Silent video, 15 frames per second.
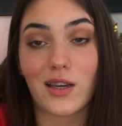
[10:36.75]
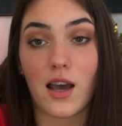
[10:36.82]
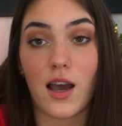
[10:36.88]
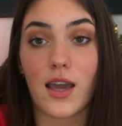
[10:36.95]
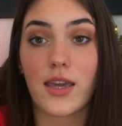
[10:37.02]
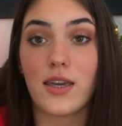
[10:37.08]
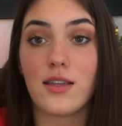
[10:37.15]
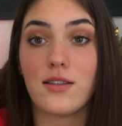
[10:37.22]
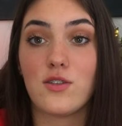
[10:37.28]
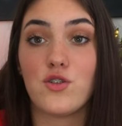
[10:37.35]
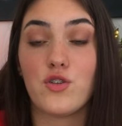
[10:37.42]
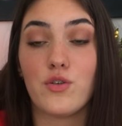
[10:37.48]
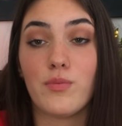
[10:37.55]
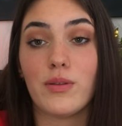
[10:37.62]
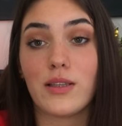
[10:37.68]
I
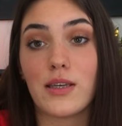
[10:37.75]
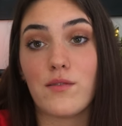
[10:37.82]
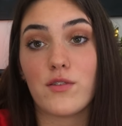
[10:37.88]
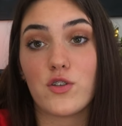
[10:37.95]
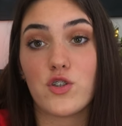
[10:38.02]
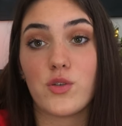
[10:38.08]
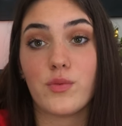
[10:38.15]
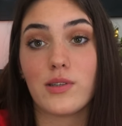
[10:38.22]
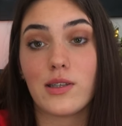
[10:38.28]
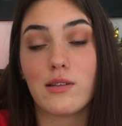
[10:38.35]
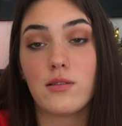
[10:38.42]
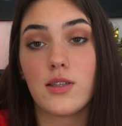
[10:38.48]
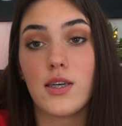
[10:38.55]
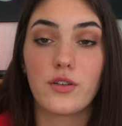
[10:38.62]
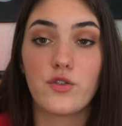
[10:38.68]
do believe that she was
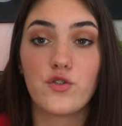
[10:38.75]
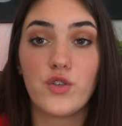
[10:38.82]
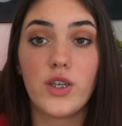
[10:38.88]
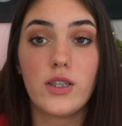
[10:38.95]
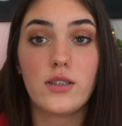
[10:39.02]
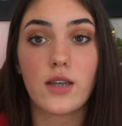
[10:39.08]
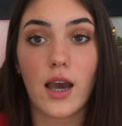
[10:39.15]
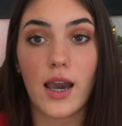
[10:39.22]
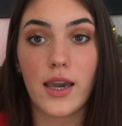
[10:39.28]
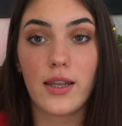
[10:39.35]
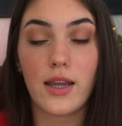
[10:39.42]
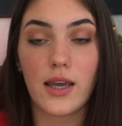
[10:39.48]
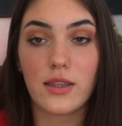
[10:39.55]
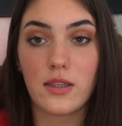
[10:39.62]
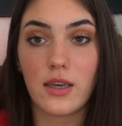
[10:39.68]
guilty. She died
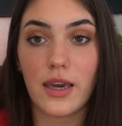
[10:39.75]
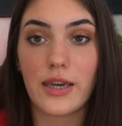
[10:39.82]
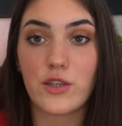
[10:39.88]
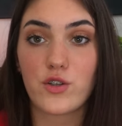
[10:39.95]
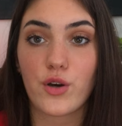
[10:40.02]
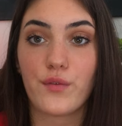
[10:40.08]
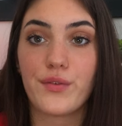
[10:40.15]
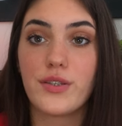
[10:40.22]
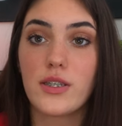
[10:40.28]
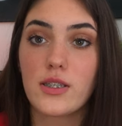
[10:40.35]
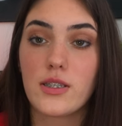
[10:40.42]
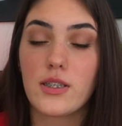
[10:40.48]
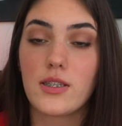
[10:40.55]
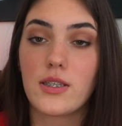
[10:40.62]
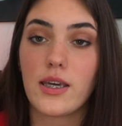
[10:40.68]
at the age of
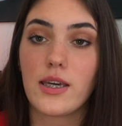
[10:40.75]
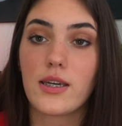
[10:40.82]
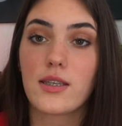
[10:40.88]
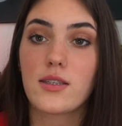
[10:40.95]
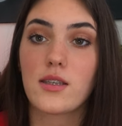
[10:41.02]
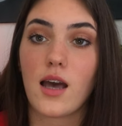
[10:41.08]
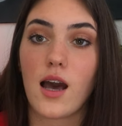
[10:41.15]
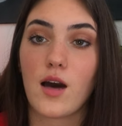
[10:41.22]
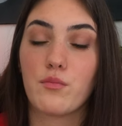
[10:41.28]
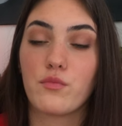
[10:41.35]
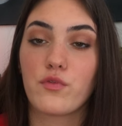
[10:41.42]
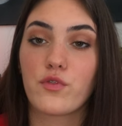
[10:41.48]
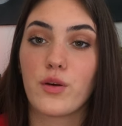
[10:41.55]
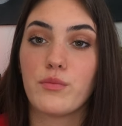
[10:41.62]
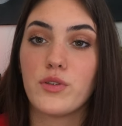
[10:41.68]
66 um,
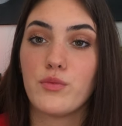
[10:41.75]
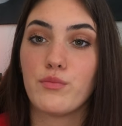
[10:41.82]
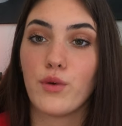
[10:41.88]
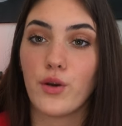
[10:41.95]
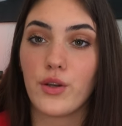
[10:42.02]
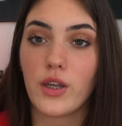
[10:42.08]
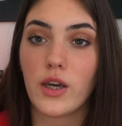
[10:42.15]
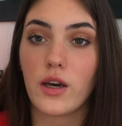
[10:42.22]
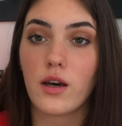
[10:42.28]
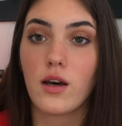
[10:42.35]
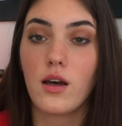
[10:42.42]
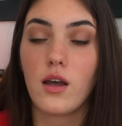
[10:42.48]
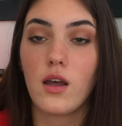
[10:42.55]
from pneumonia.